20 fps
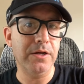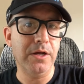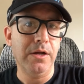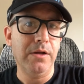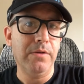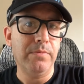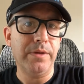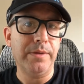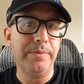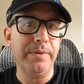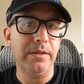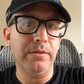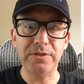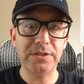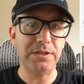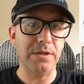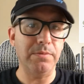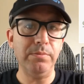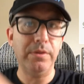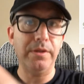maybe a little
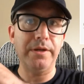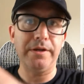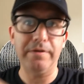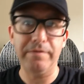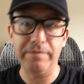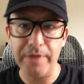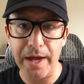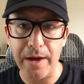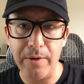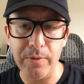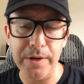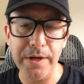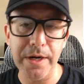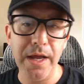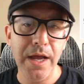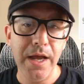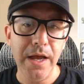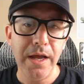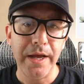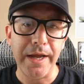sibling of that one,
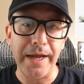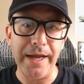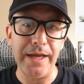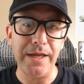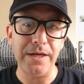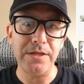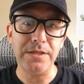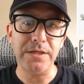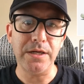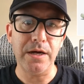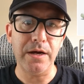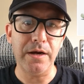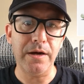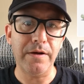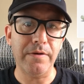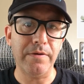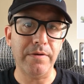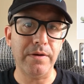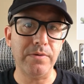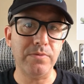and
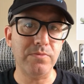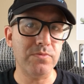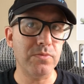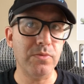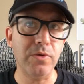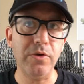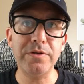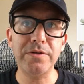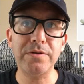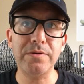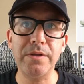it looks